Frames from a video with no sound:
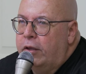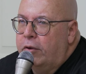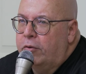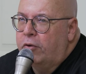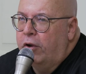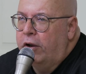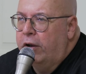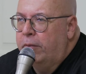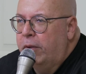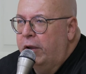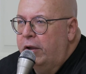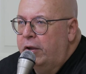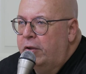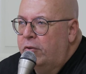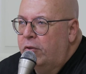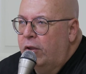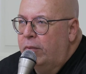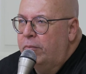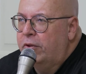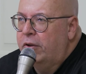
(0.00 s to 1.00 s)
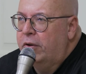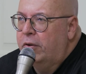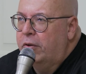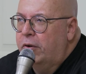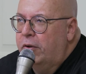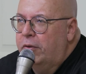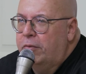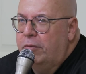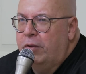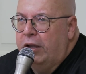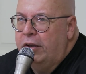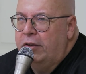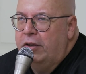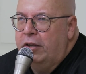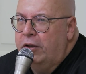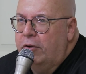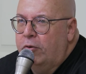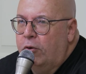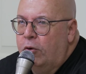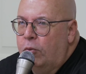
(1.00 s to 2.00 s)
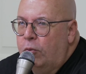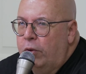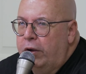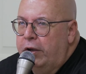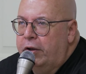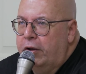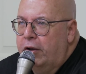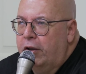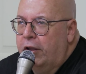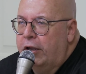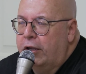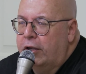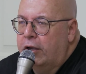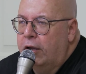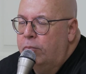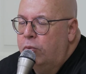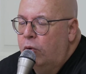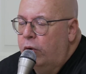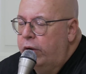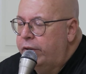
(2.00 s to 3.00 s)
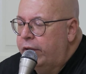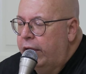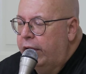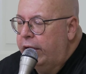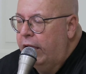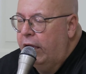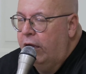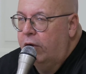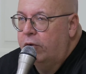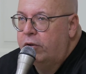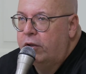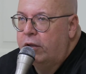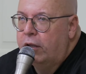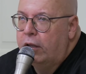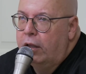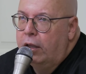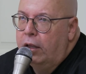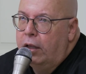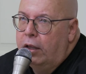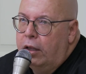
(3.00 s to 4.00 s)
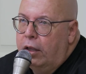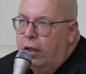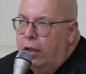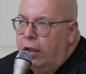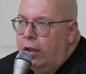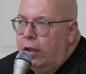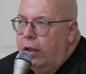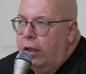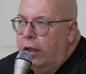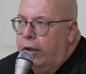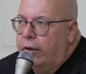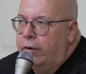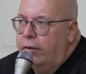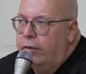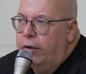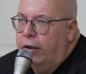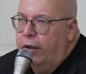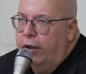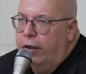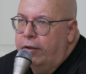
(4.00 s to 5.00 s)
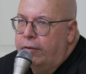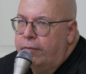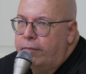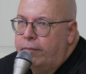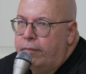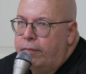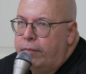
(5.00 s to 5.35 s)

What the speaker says: tried in my clumsy little 19-year-old way to point that out, and I